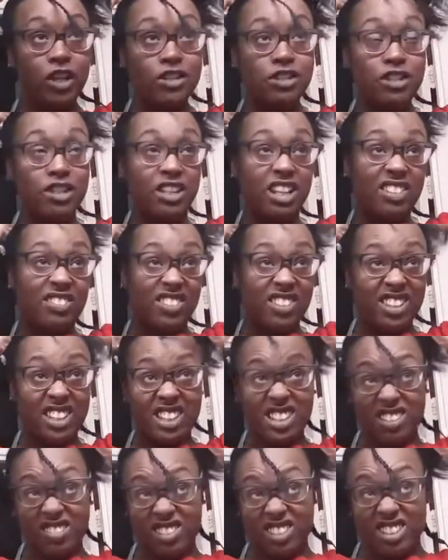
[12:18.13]
So for
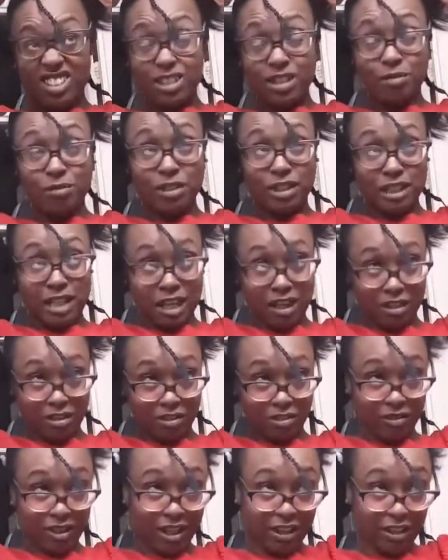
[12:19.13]
this one, there's going to be a lot of
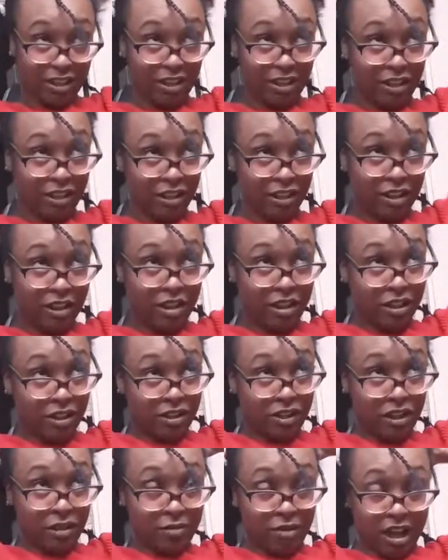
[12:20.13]
glue right there.
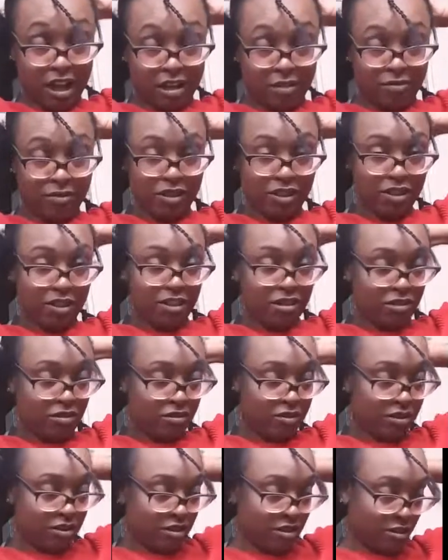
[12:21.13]
So I'm just going to
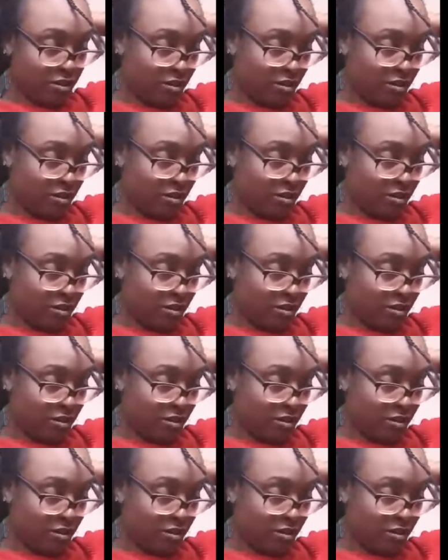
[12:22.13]
do the